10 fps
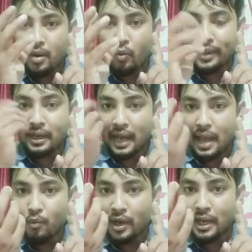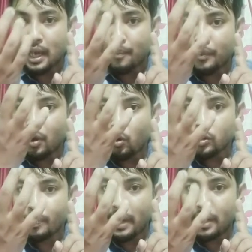when the time will come, the rose
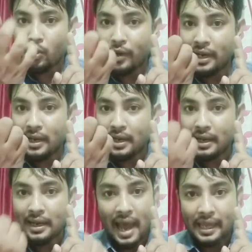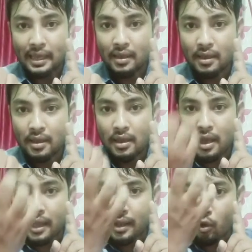plant will die,
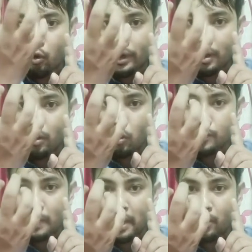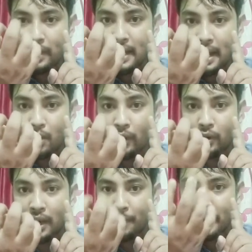and when the rose plant will die, what will happen?